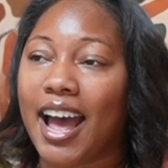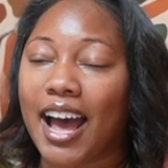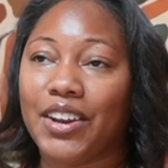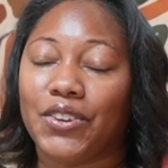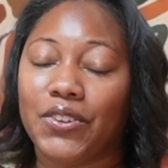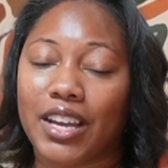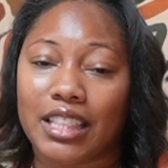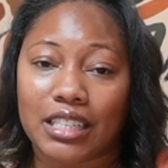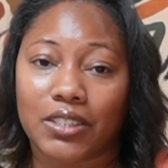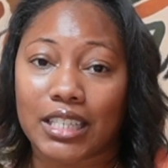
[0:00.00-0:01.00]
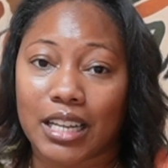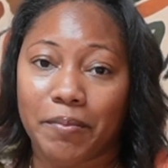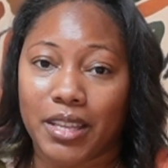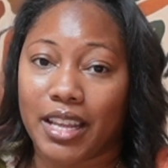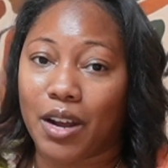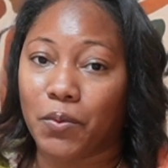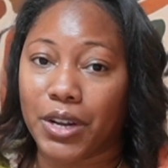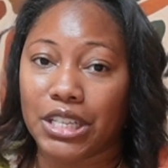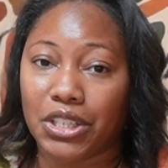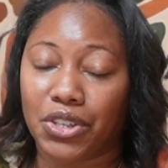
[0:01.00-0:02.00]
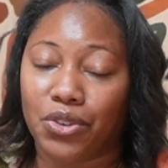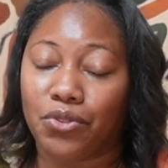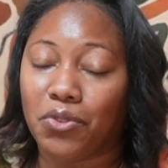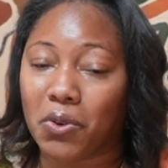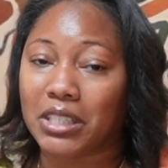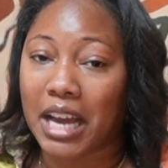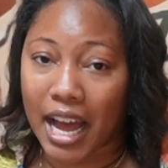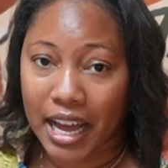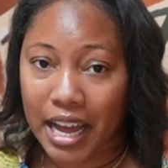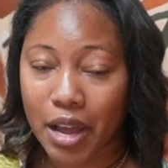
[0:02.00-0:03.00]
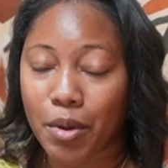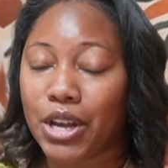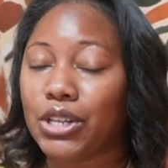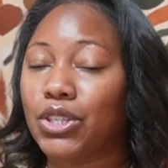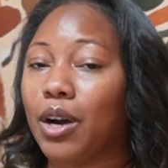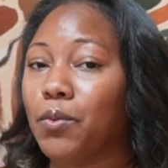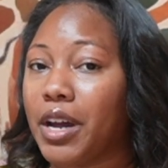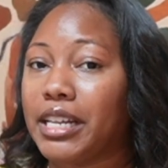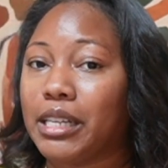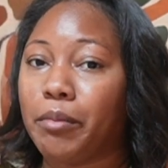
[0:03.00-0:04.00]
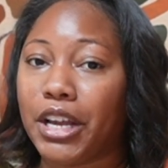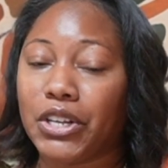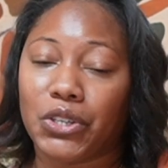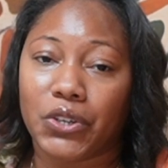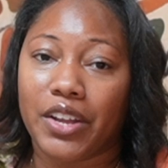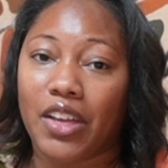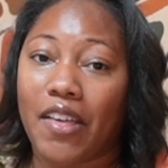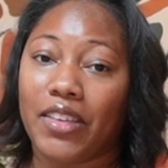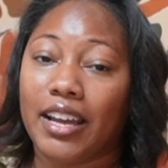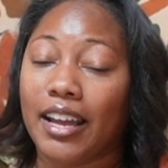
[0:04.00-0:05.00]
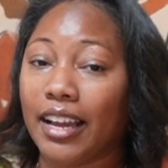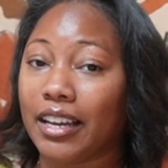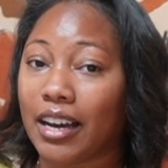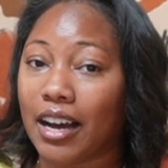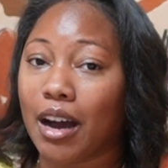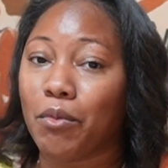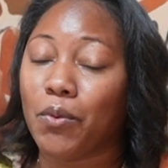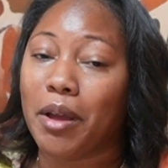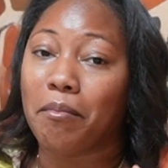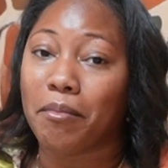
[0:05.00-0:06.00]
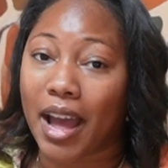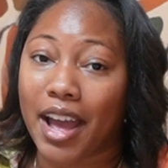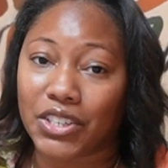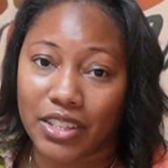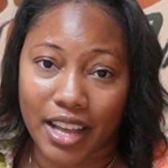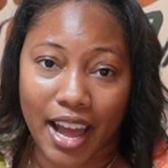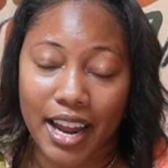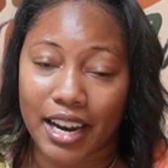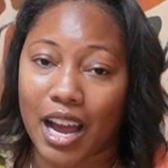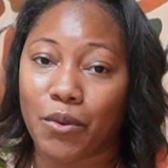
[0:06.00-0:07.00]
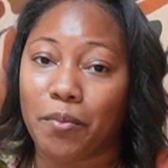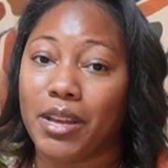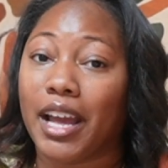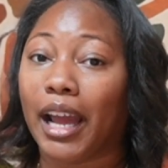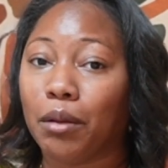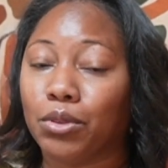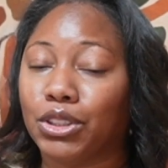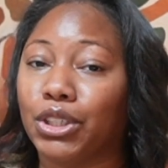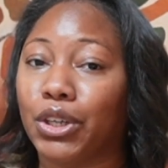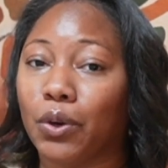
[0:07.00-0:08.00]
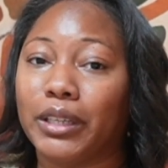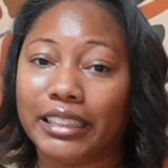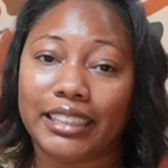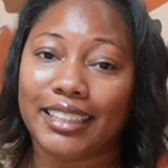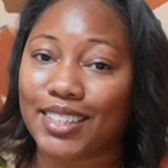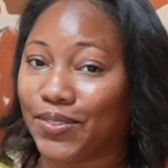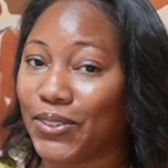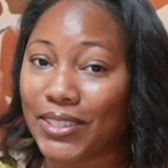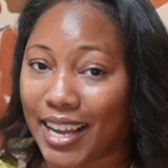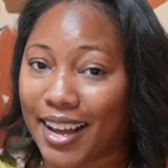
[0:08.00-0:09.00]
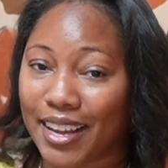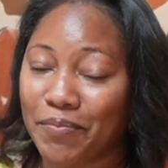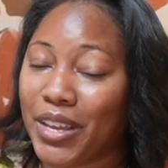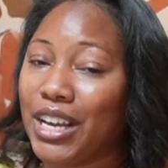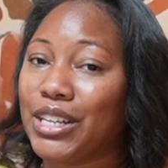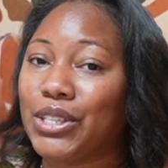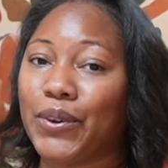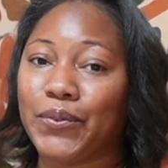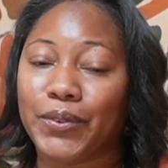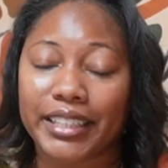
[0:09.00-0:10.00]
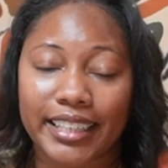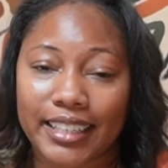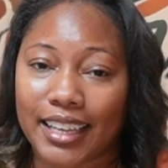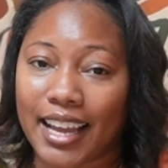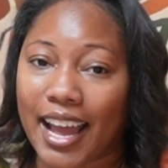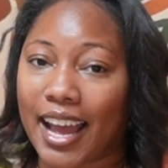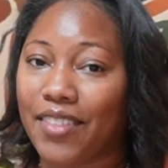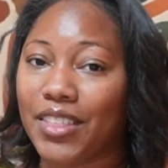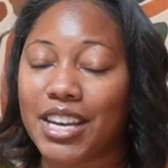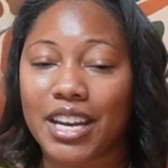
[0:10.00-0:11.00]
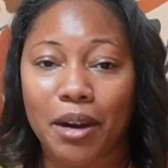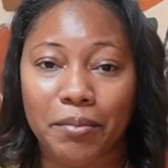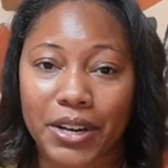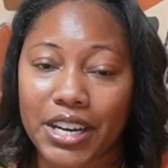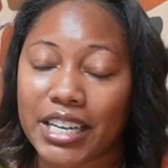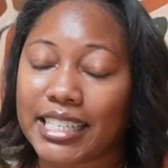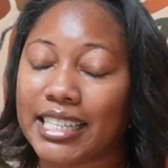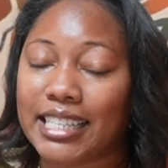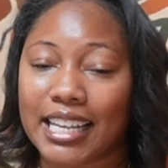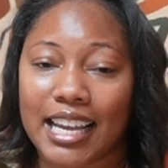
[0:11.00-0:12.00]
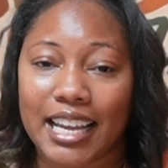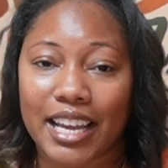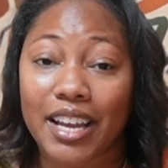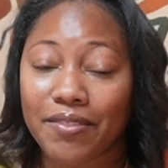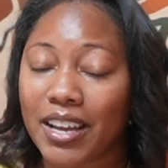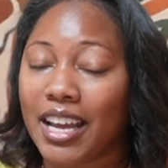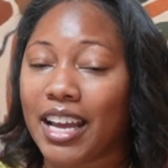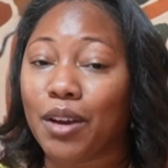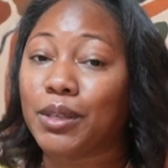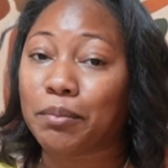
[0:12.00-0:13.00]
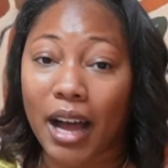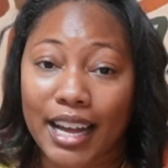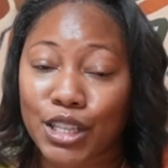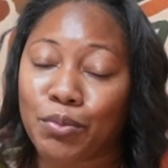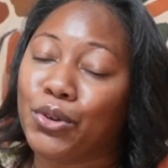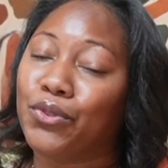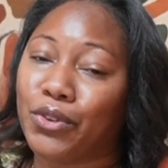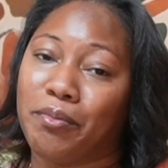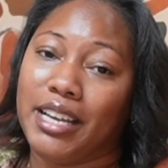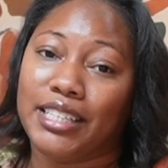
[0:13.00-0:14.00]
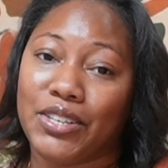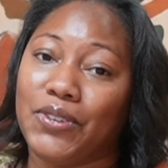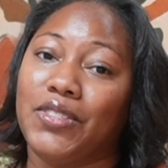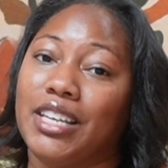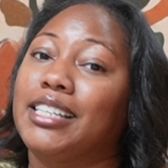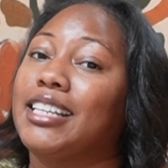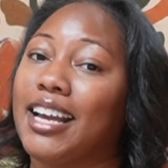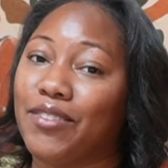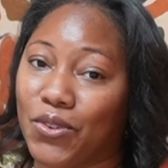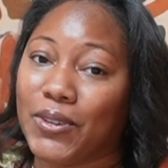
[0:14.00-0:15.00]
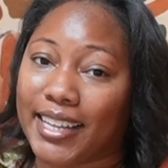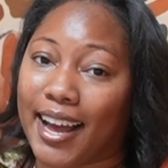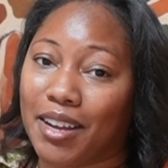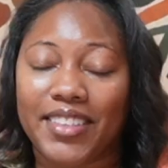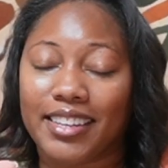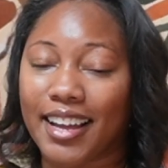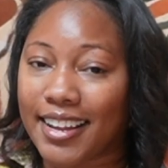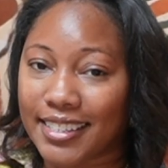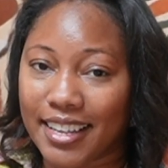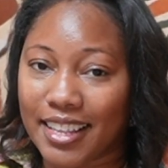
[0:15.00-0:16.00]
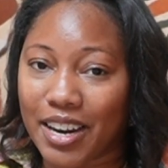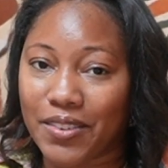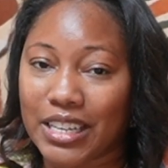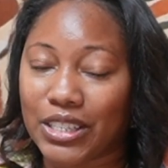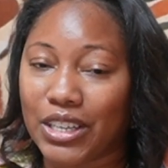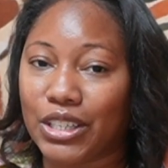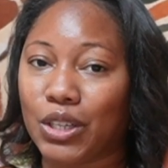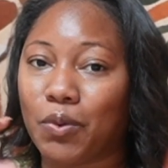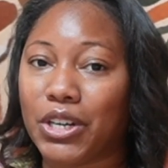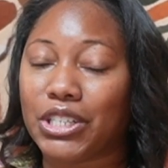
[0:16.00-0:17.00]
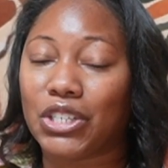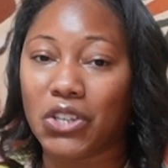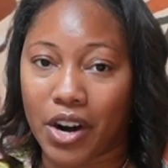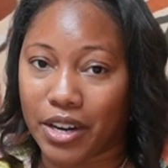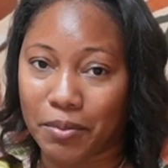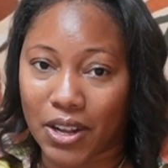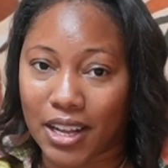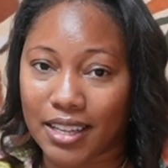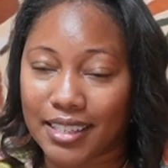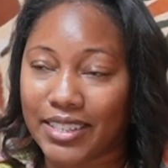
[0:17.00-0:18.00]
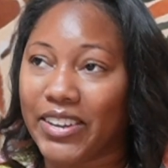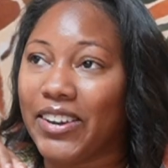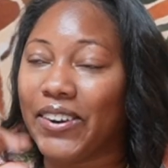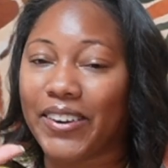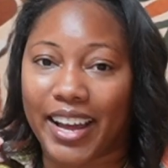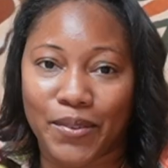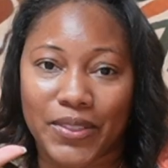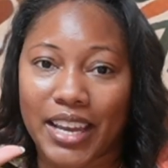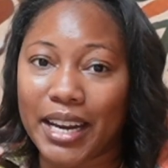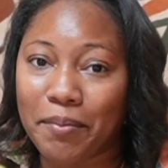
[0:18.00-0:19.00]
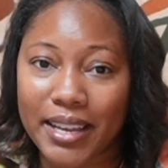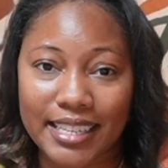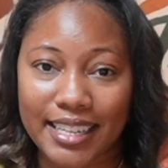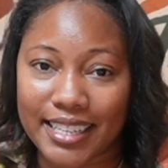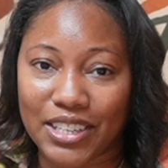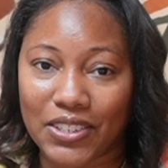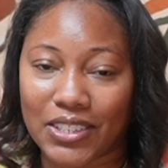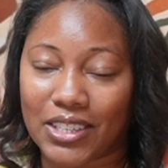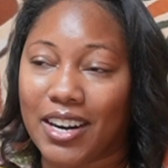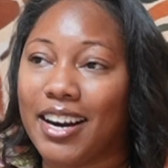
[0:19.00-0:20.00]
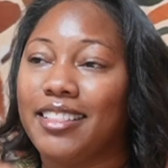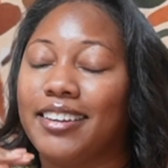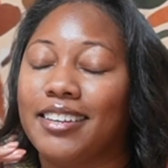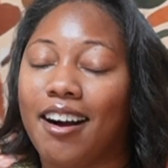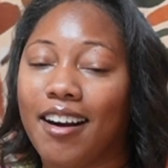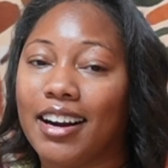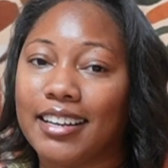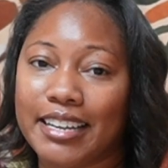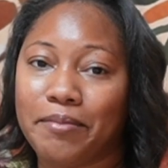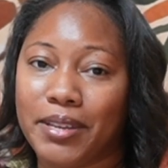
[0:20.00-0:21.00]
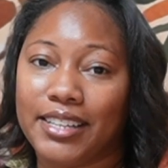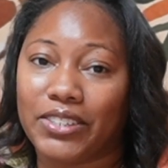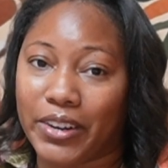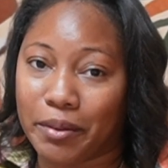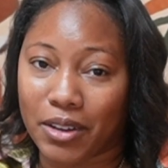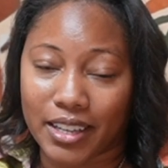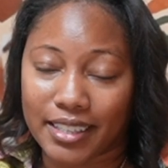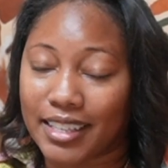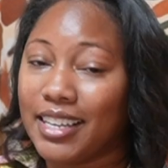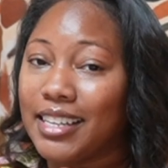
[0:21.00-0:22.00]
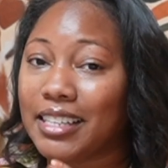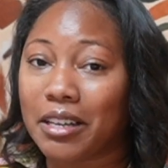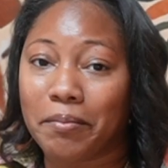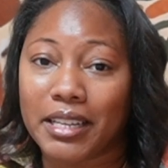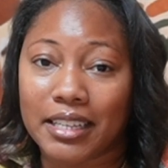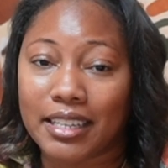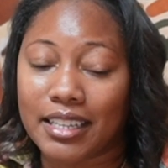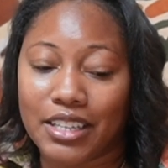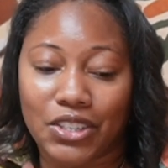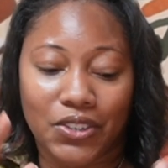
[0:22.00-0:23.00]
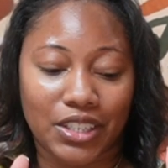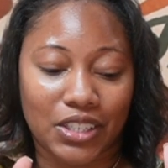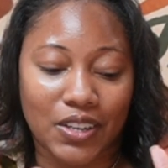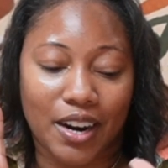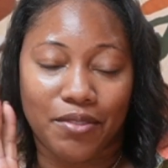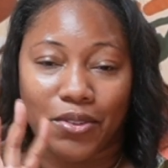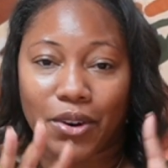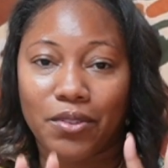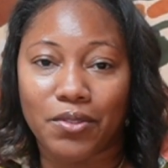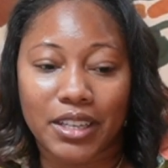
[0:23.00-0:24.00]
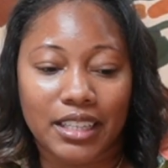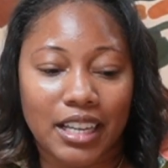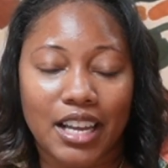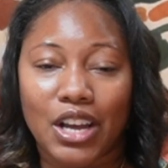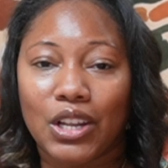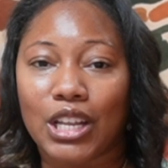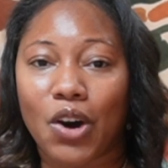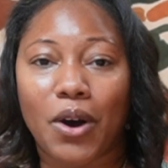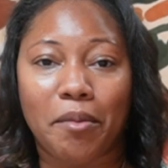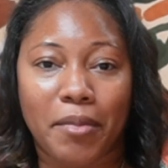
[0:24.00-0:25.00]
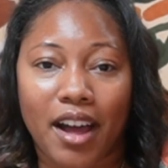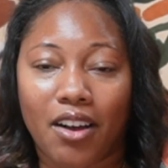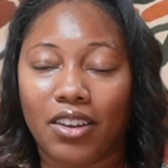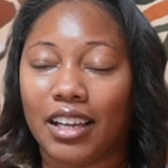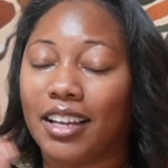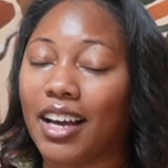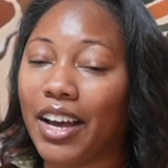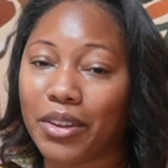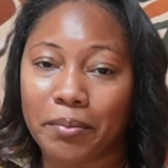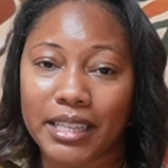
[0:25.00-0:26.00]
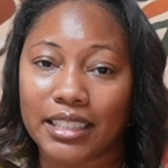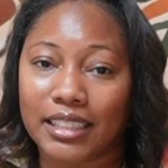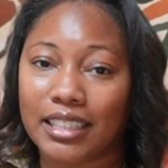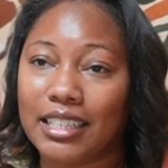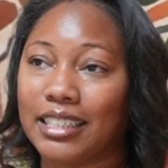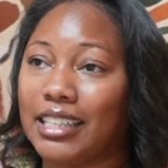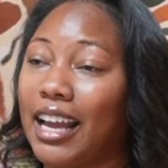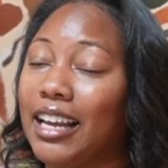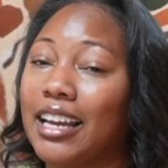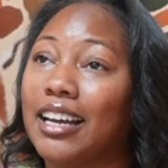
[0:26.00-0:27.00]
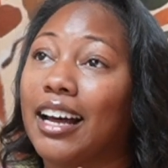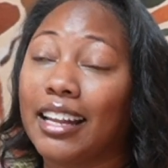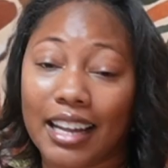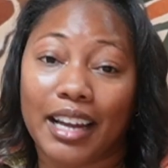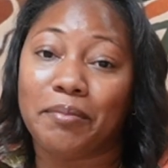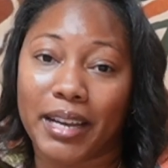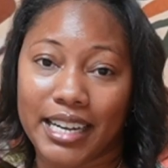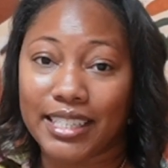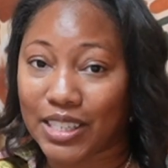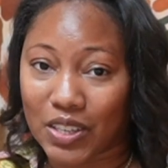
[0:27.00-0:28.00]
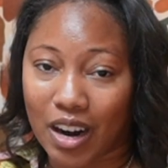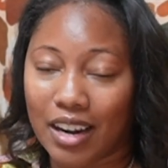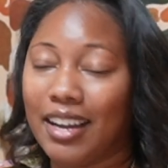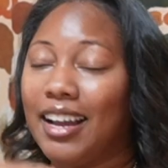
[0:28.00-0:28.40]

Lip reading: I knew that this was something that I wanted to do full time, so I wanted to make sure that the income would match that and I would be able to go into this full time. So really looking at the numbers and seeing if it was possible for me to do this full time. The last thing that I researched were startup costs. Okay, with any business that you start, there are gonna be startup costs. Some businesses you can start for a really low amount. Other businesses take a lot of money to start.